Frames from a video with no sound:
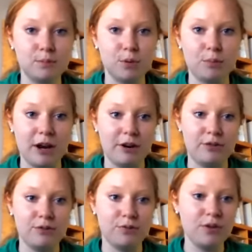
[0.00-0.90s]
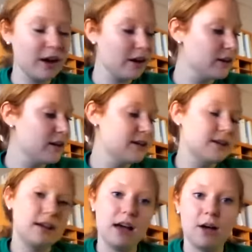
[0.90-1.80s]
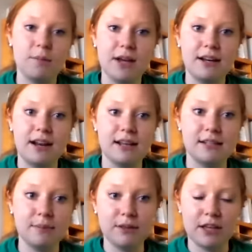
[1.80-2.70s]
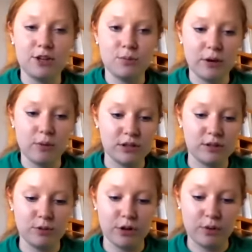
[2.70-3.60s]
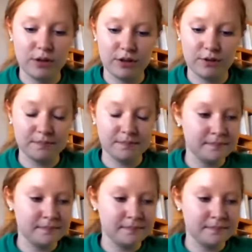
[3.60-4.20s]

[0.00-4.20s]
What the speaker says: preparing for fair and an exhibit that you might want to bring with you.